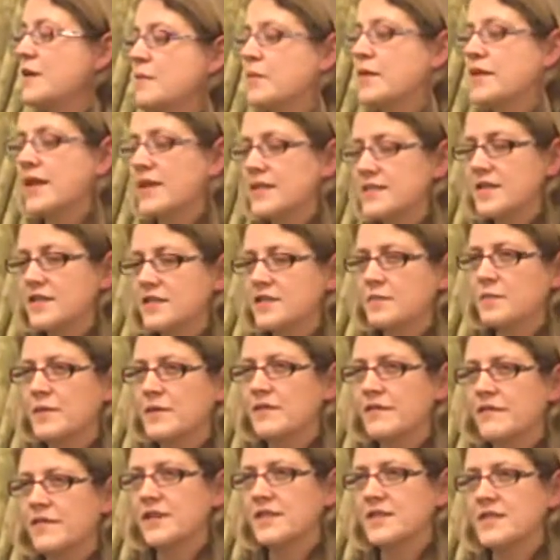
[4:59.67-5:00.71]
But that's
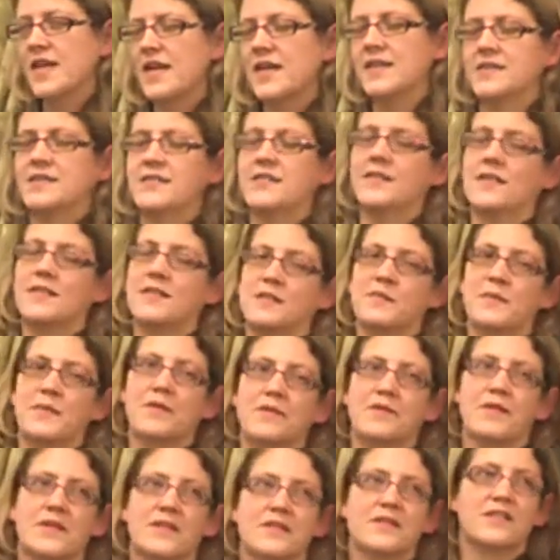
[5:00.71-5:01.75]
actually been a fantastic
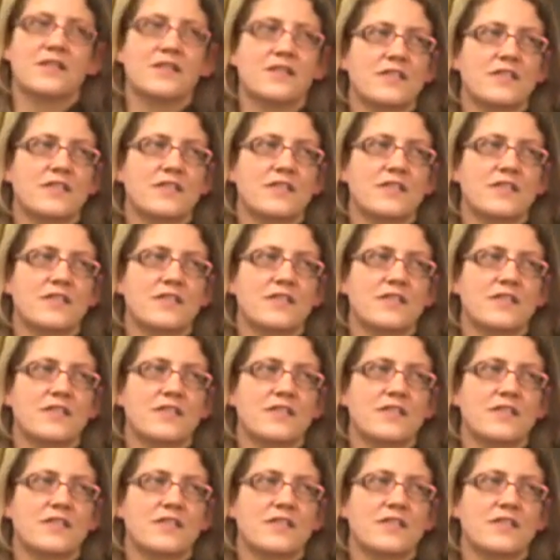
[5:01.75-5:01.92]
experience,